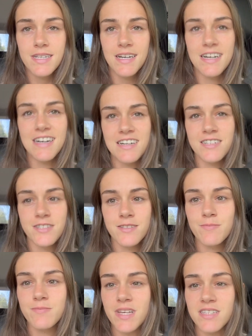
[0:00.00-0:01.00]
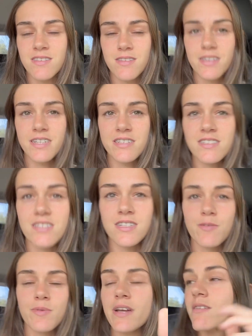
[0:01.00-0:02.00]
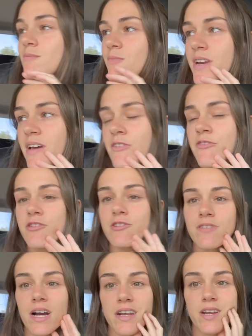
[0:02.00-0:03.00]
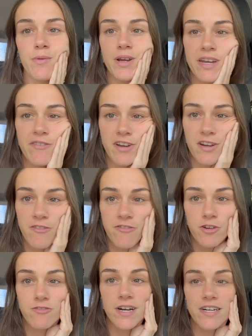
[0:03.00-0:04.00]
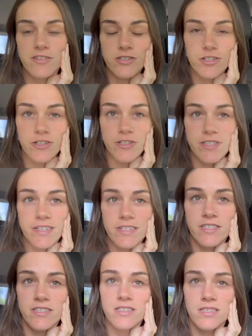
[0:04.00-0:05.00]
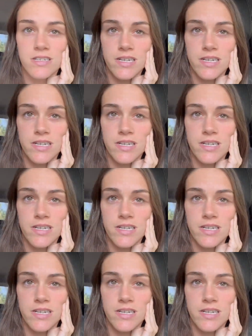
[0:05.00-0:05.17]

Yeah. That's the thing, isn't it? We never feel ready. We're never going to feel ready to do this.